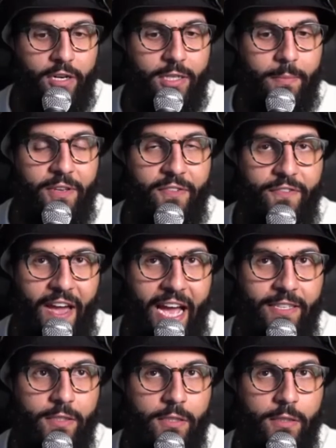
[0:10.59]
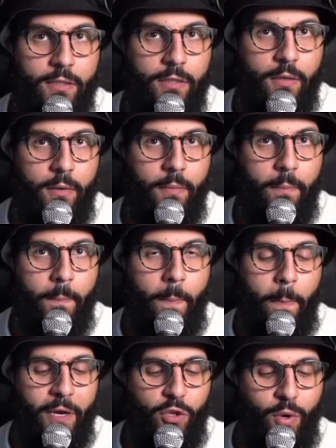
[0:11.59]
to be fast,
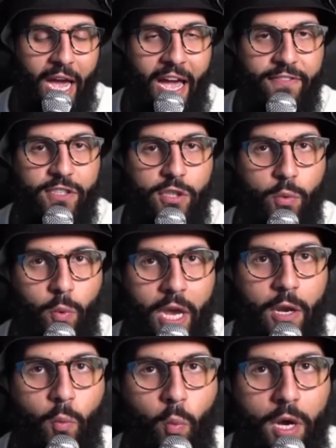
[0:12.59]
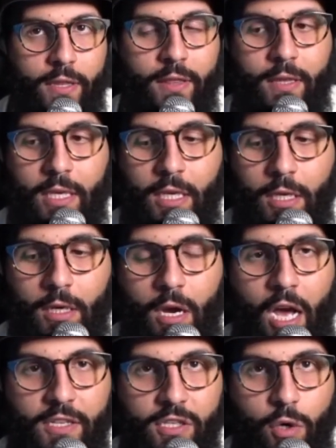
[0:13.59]
but you have to weigh what the
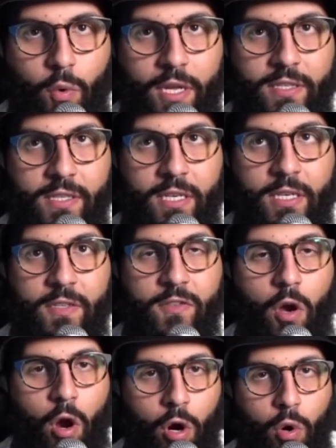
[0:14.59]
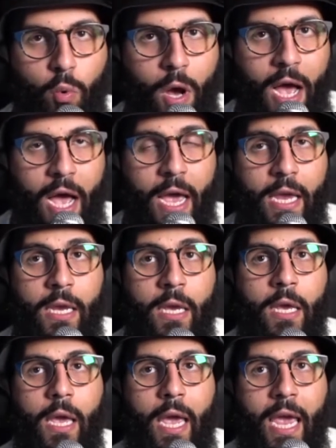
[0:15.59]
consequences, ROI,
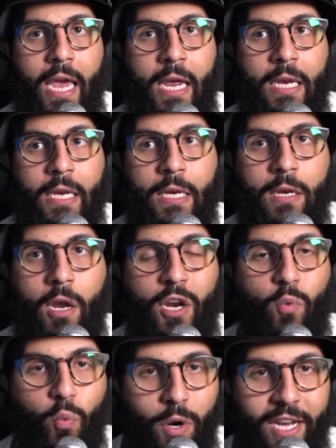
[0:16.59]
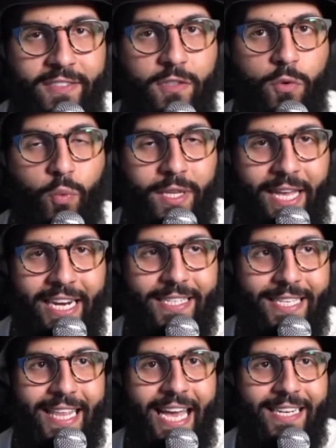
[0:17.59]
and and risk related
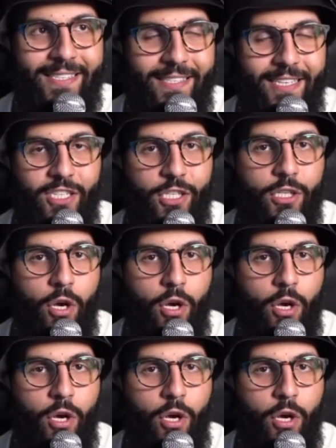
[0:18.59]
to that decision